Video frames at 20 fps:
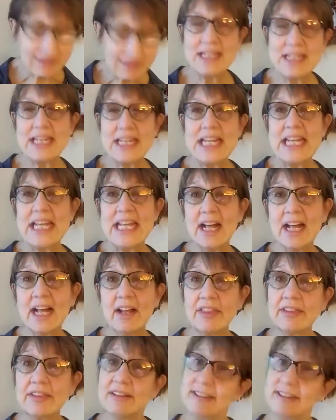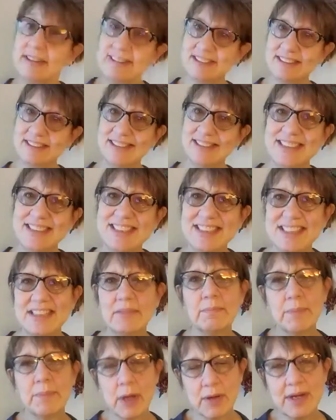Knee health.
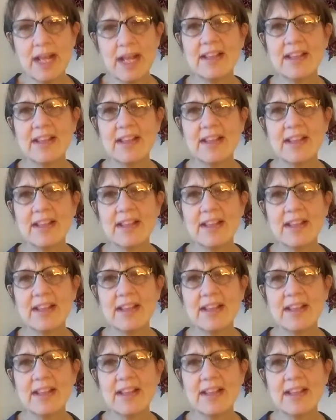Bone knee